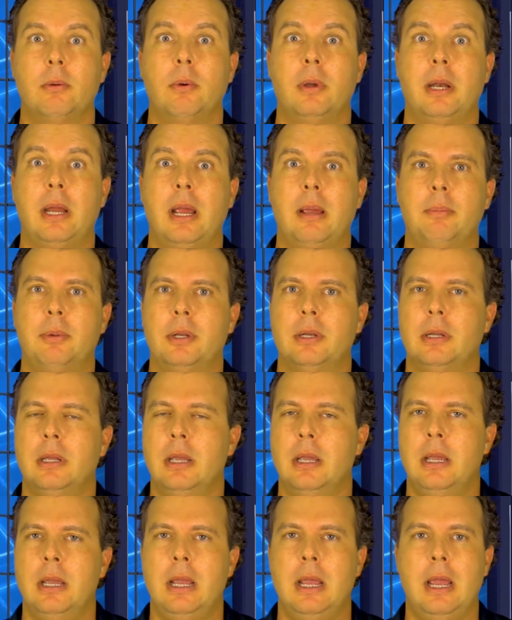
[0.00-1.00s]
What happened?
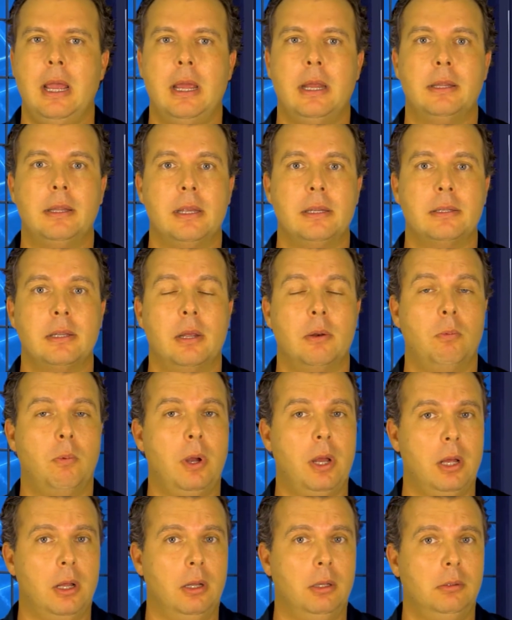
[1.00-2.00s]
And they said,
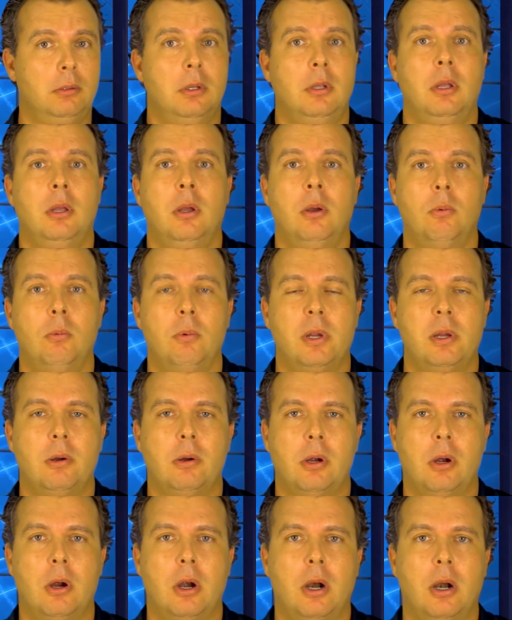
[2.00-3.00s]
well, we
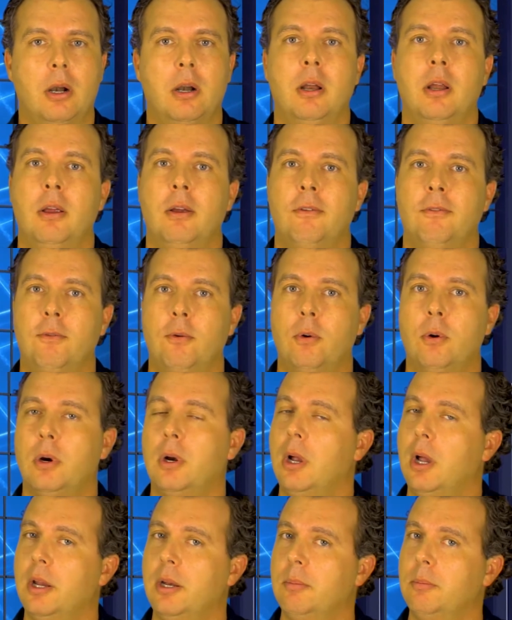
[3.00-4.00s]
are
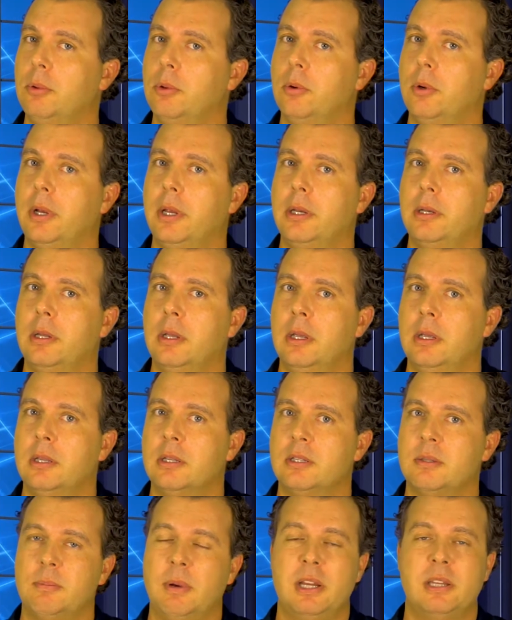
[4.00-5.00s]
four unemployed
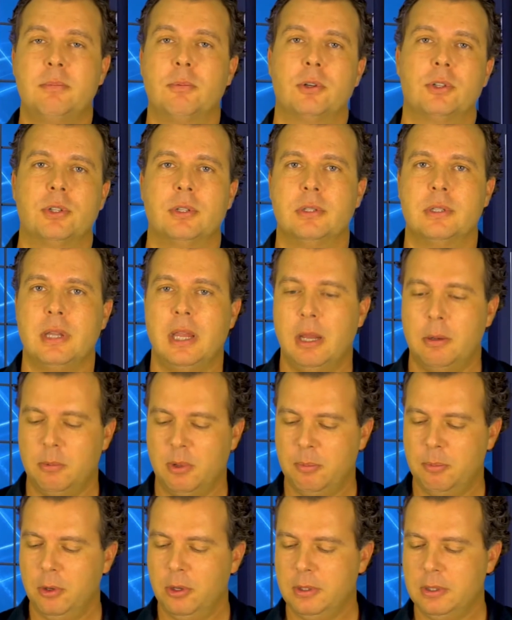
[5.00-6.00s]
spice merchants, and
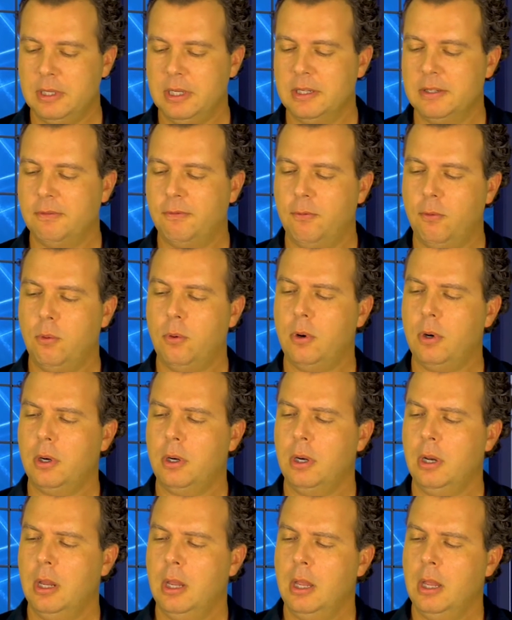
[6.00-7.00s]
we put these
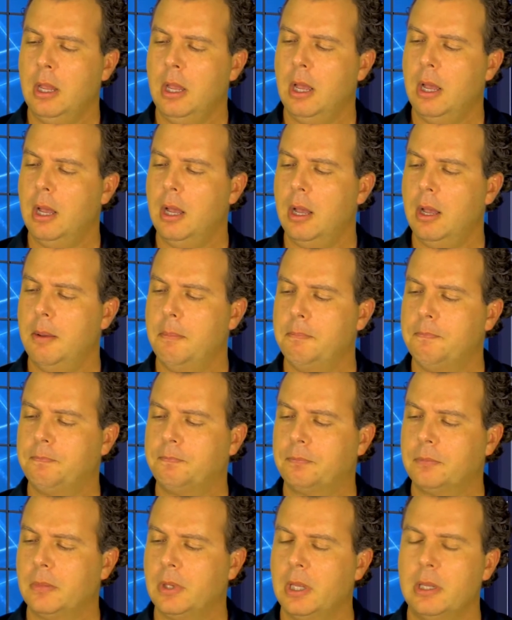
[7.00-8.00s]
four
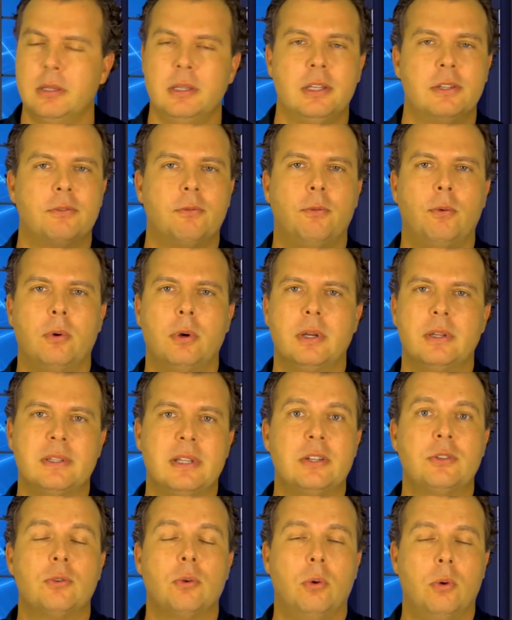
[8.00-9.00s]

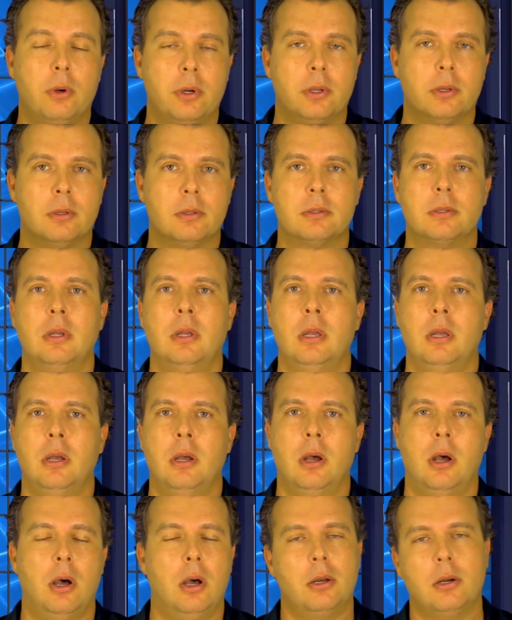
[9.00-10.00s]
essential oils
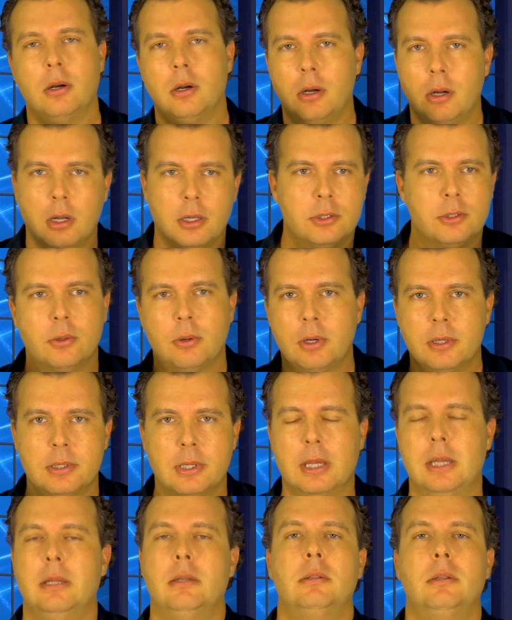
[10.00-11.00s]
onto our
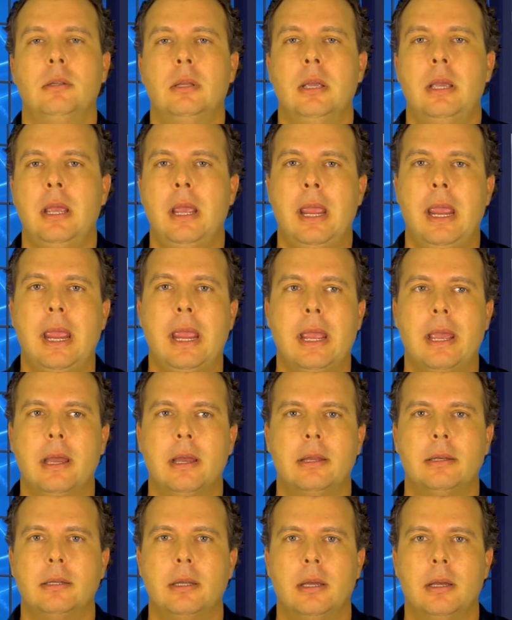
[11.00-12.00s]
skin,
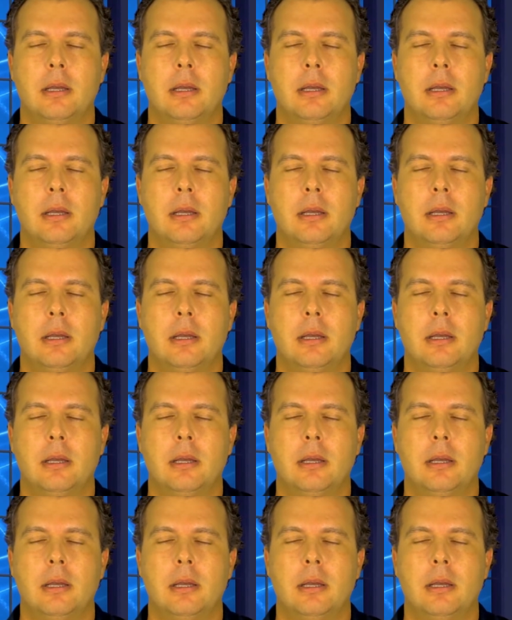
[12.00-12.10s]
and